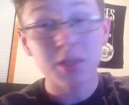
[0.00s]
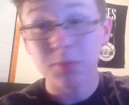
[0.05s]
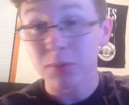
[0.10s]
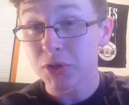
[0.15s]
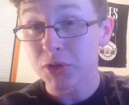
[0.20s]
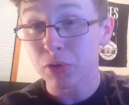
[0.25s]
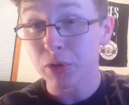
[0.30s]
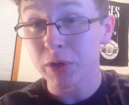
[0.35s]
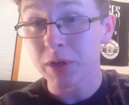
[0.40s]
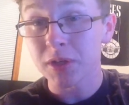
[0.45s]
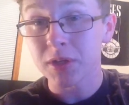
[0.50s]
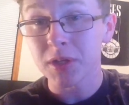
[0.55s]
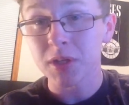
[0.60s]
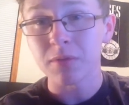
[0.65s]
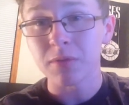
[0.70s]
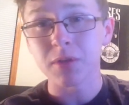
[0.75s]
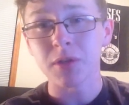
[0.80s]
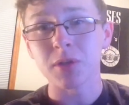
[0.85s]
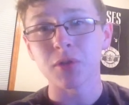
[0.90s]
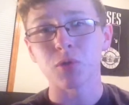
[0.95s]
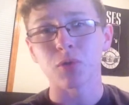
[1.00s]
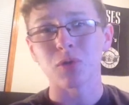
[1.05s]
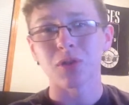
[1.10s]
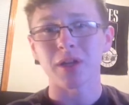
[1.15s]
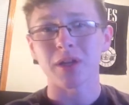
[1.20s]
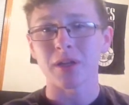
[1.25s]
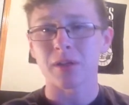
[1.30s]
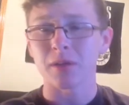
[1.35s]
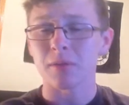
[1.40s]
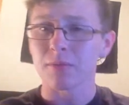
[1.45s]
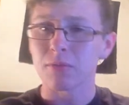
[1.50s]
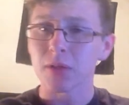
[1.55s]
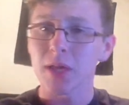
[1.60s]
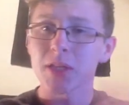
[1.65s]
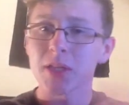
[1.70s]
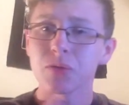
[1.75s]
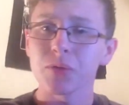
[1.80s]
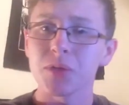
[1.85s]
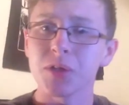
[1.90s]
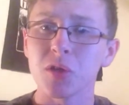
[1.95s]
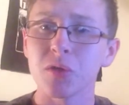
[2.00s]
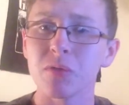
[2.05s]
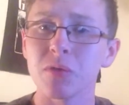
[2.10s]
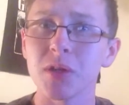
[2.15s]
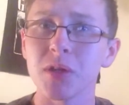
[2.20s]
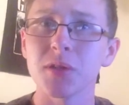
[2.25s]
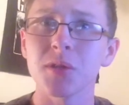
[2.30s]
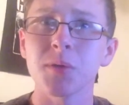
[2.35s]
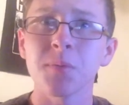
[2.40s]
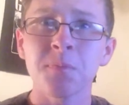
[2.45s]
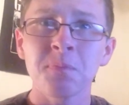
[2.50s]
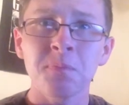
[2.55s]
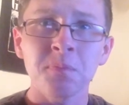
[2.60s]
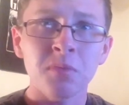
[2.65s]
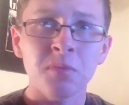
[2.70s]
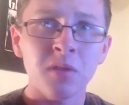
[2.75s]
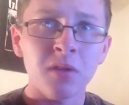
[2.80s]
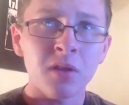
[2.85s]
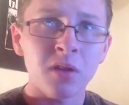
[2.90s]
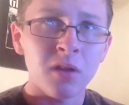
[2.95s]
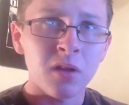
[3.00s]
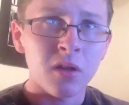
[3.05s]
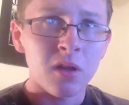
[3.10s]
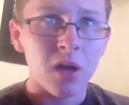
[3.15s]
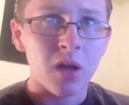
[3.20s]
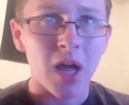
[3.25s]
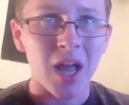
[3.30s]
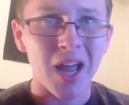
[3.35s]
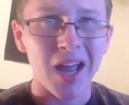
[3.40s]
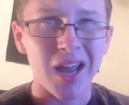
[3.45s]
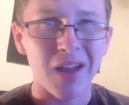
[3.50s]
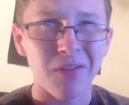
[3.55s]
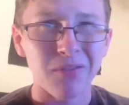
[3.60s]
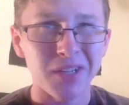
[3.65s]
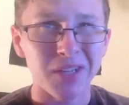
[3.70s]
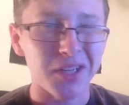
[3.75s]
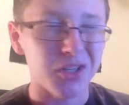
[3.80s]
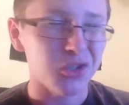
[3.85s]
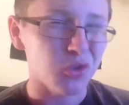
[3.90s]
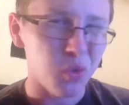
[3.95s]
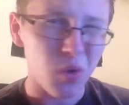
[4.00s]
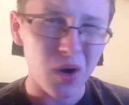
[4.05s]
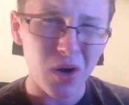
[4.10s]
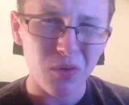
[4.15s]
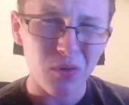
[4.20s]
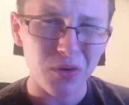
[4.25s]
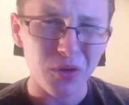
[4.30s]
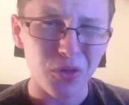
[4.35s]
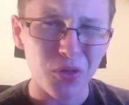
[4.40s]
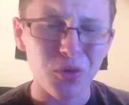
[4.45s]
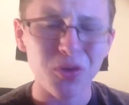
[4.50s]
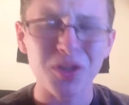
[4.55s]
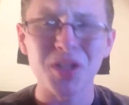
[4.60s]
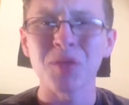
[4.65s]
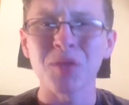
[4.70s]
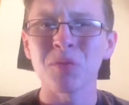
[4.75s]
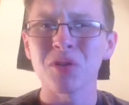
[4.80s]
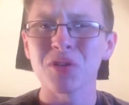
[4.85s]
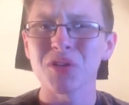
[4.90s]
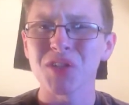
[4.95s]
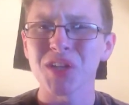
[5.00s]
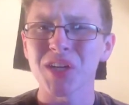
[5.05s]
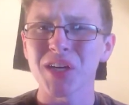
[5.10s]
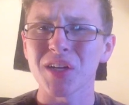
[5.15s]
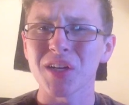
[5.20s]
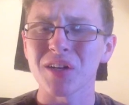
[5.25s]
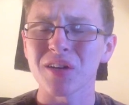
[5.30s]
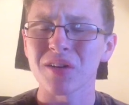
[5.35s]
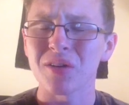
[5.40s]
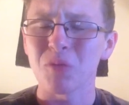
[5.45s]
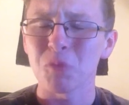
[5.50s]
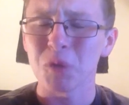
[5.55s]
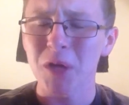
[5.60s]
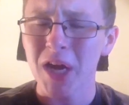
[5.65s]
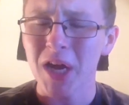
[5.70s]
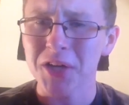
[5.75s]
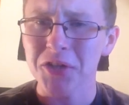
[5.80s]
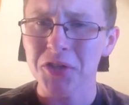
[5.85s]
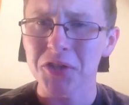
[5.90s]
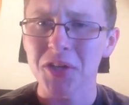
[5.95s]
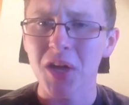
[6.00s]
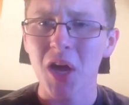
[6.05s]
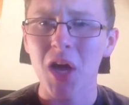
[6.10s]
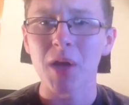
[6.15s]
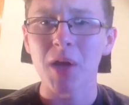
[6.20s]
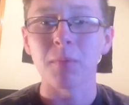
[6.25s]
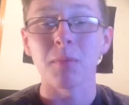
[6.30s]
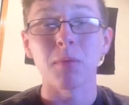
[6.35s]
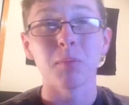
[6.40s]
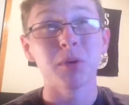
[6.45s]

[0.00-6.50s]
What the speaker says: screen TVs or like flat screen TVs have like a 12 to 13 millisecond reaction time.